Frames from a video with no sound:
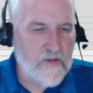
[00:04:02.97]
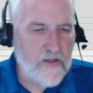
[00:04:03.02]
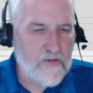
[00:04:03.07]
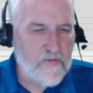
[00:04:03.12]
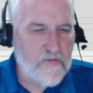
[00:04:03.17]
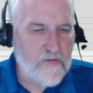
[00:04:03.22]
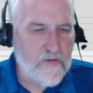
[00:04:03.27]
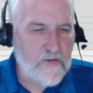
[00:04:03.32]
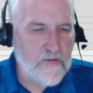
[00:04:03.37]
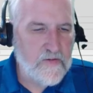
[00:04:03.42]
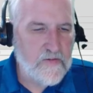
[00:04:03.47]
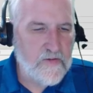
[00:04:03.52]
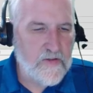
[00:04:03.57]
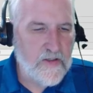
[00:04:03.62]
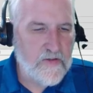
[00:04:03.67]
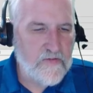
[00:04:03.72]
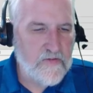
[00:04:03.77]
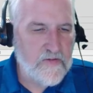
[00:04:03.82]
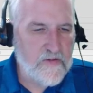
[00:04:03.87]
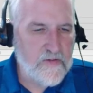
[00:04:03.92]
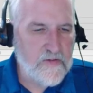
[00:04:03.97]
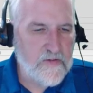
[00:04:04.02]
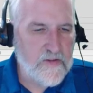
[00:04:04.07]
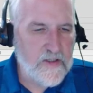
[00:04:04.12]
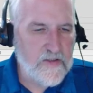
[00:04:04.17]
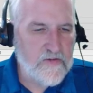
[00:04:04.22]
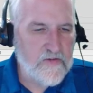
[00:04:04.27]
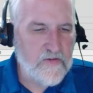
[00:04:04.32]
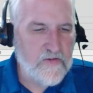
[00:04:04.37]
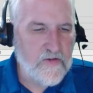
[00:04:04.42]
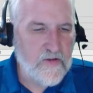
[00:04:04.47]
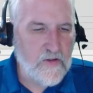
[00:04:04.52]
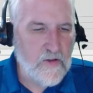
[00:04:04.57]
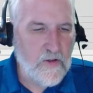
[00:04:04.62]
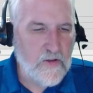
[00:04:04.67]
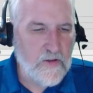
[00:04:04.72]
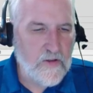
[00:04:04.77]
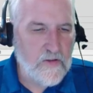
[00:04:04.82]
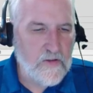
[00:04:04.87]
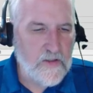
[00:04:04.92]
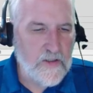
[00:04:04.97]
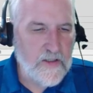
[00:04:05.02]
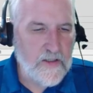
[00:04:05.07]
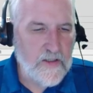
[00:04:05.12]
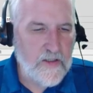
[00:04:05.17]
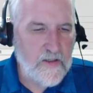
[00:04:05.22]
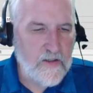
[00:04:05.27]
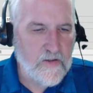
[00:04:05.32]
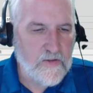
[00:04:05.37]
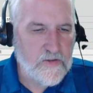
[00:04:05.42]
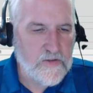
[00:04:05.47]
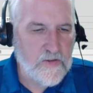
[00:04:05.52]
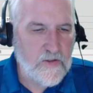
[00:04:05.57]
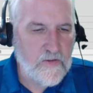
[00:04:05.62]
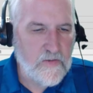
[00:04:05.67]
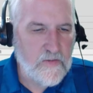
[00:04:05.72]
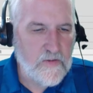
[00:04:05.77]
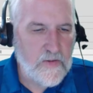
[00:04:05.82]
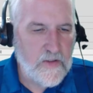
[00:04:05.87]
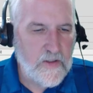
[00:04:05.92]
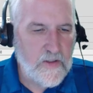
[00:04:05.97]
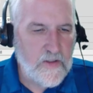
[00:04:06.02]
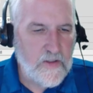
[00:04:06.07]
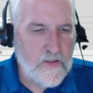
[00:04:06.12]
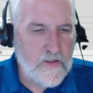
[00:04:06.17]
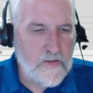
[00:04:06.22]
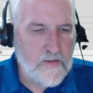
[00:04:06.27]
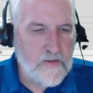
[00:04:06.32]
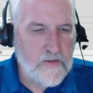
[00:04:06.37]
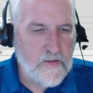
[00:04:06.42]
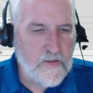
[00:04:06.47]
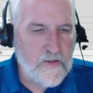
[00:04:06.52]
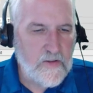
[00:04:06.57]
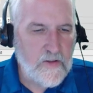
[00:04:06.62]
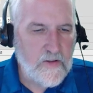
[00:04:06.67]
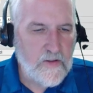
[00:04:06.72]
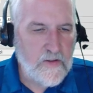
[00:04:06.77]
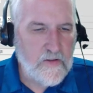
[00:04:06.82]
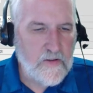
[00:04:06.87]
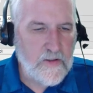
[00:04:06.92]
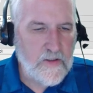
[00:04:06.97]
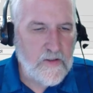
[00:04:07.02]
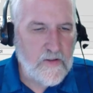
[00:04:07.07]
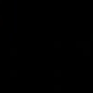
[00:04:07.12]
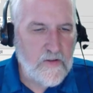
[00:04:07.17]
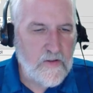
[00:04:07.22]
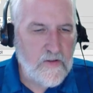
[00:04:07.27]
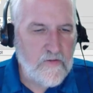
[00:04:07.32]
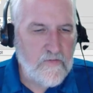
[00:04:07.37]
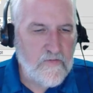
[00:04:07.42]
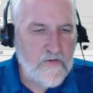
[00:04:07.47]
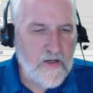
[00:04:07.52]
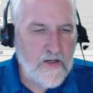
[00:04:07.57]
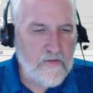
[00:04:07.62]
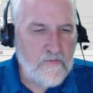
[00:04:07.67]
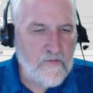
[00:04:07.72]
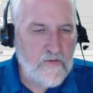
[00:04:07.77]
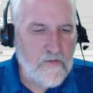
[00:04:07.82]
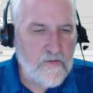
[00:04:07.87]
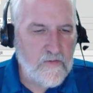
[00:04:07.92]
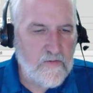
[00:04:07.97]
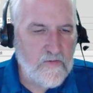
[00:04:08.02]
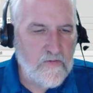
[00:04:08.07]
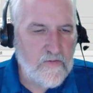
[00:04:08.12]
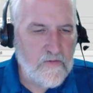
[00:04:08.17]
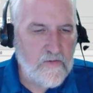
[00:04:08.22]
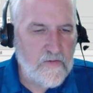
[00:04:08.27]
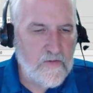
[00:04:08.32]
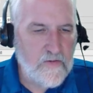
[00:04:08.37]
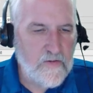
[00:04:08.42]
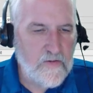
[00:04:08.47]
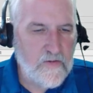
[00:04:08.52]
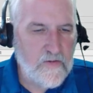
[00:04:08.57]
This is the longer lead here. So the longer lead will go to 5 volts,